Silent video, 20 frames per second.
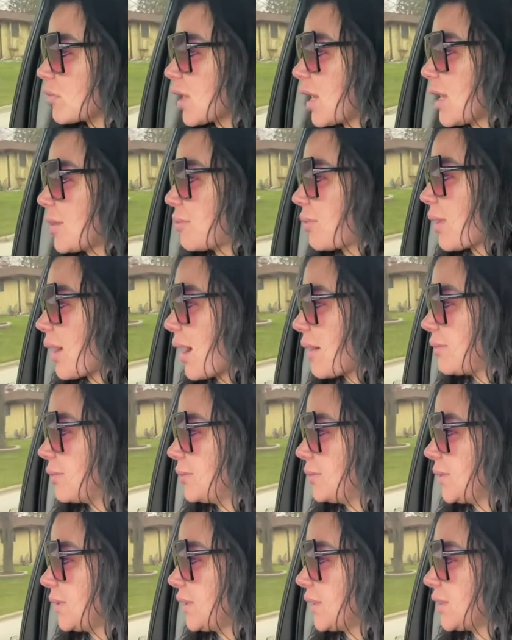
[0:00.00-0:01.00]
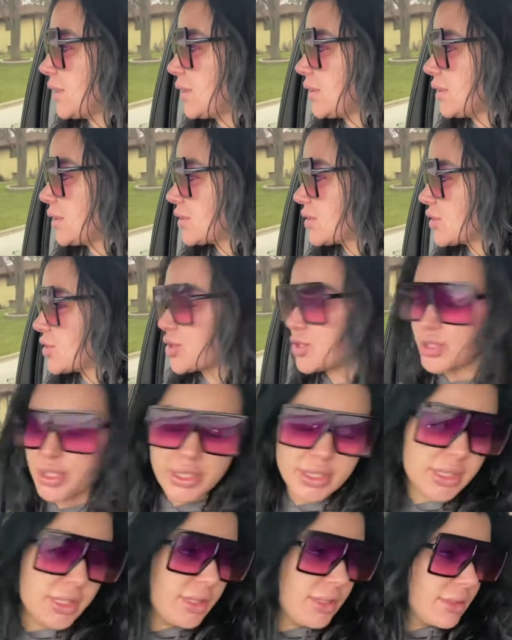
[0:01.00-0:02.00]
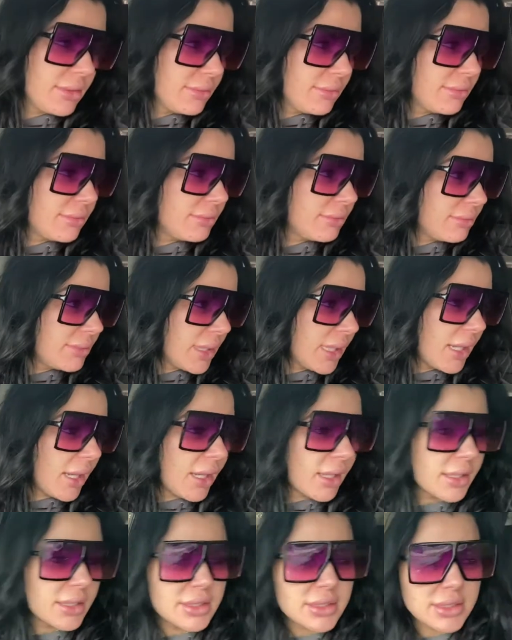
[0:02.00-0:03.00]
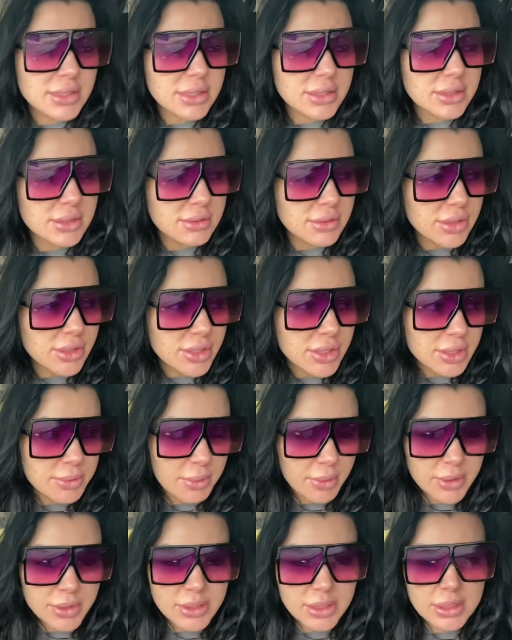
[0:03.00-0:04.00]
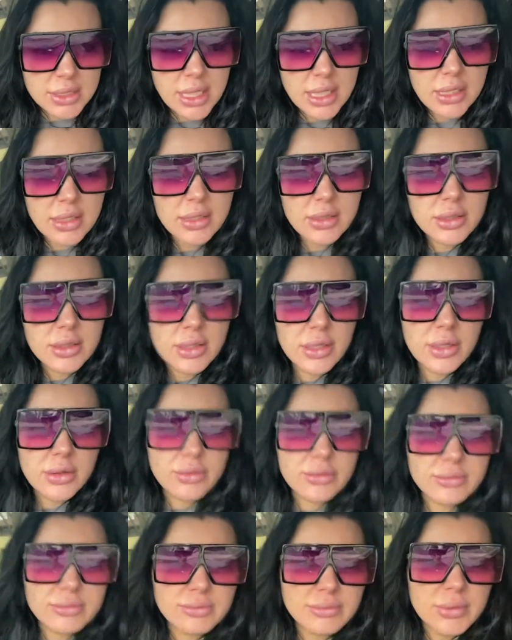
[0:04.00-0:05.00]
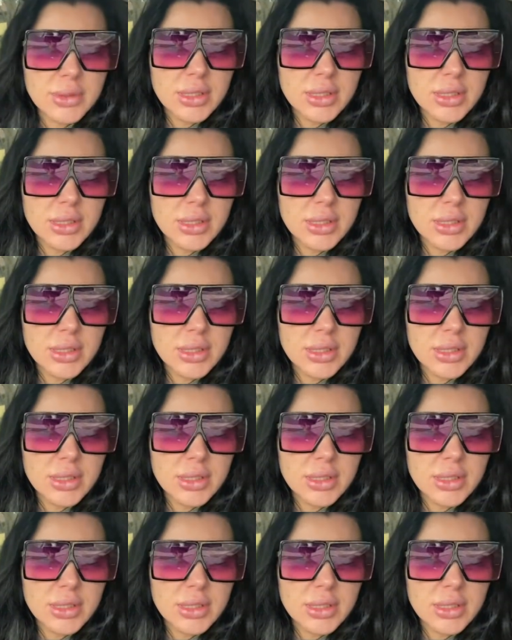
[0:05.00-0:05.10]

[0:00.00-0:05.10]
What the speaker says: I probably should because you're supposed to take, you know,